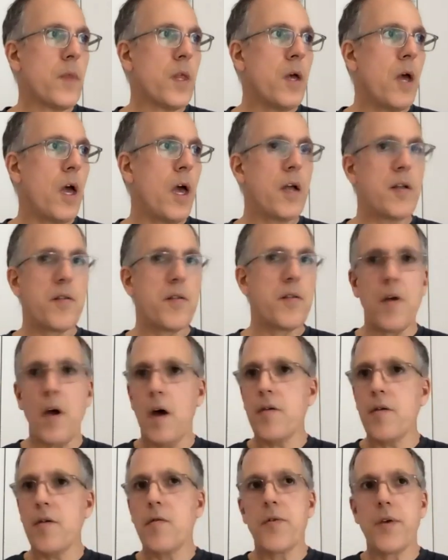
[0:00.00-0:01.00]
and
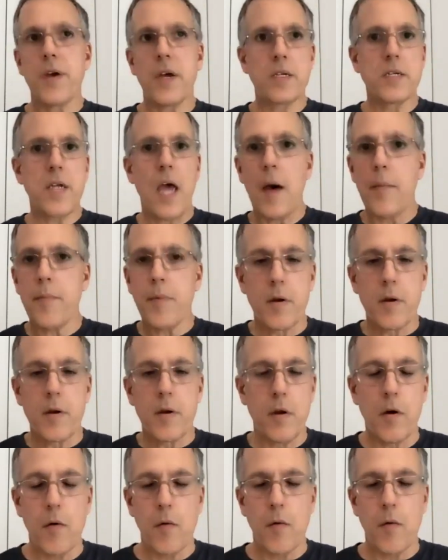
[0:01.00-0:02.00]
other things
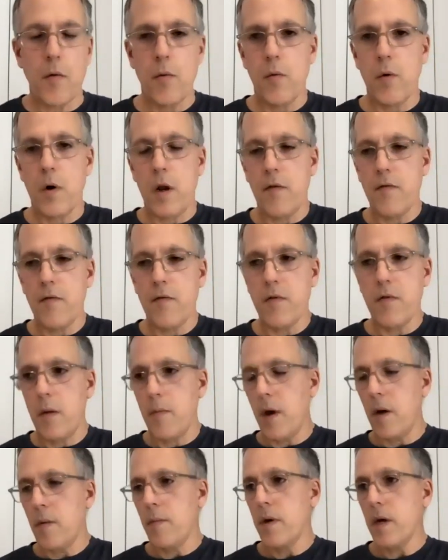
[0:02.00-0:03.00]
happen, whatever they
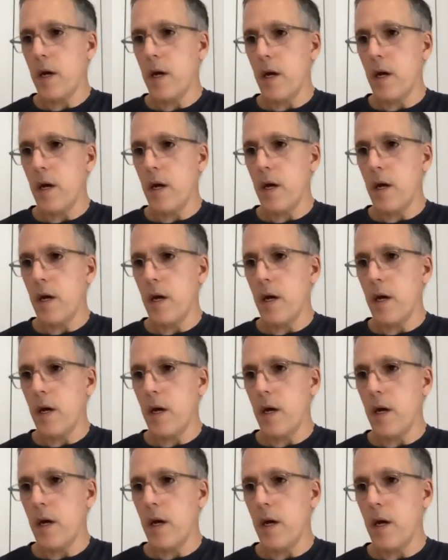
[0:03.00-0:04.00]
might be, and the market
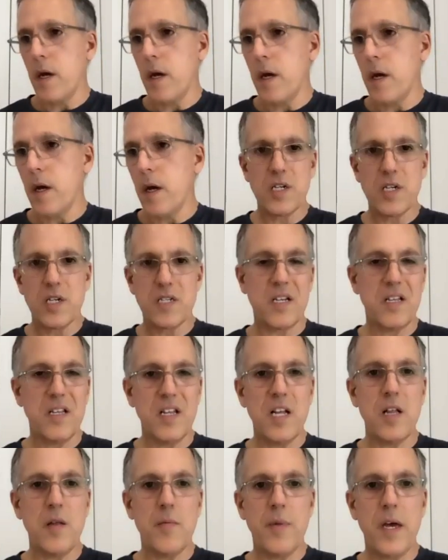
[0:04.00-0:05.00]
slows down just a
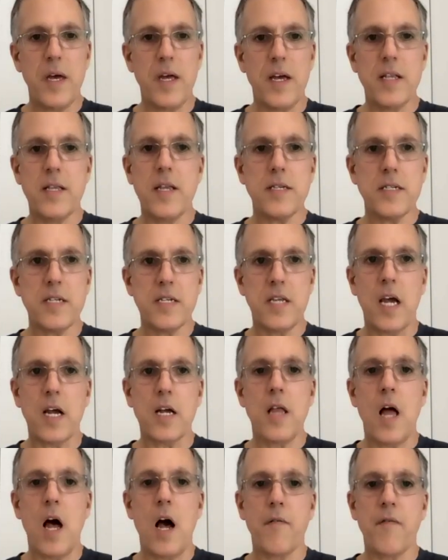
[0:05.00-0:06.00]
little bit, it doesn't
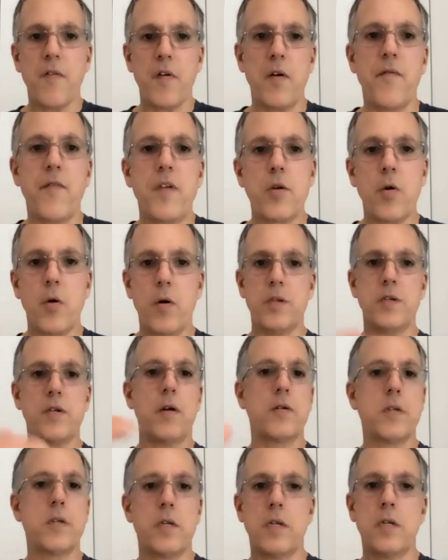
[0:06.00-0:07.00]
take long for inventory to
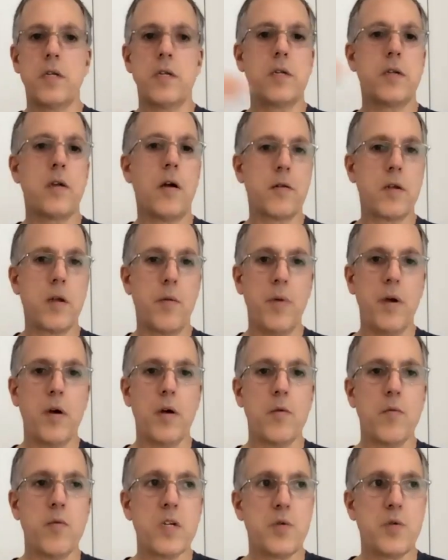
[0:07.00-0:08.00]
start to build,
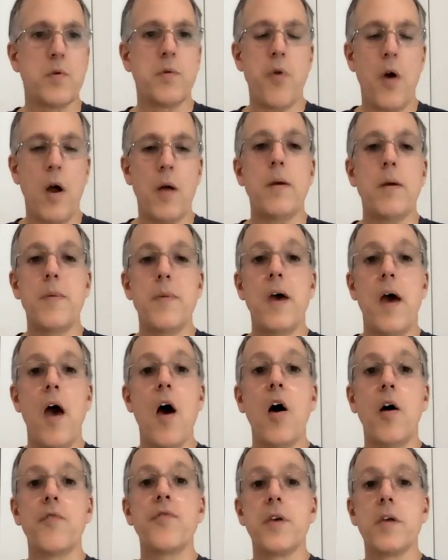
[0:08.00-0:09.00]
which would probably be a
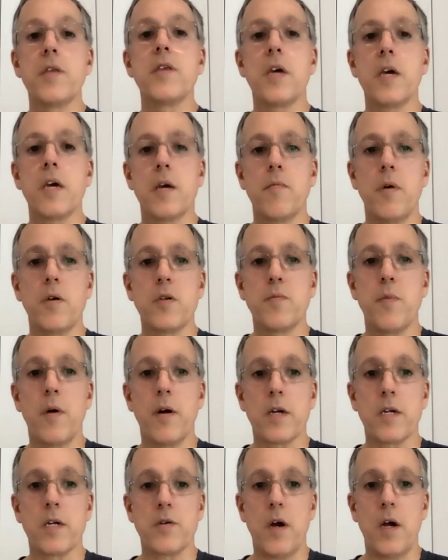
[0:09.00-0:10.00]
healthy thing in most
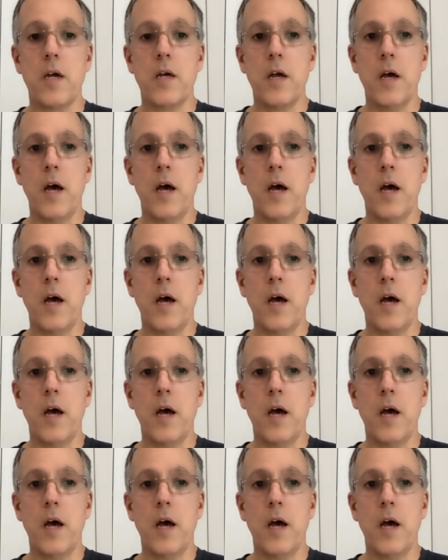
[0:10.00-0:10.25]
markets, right?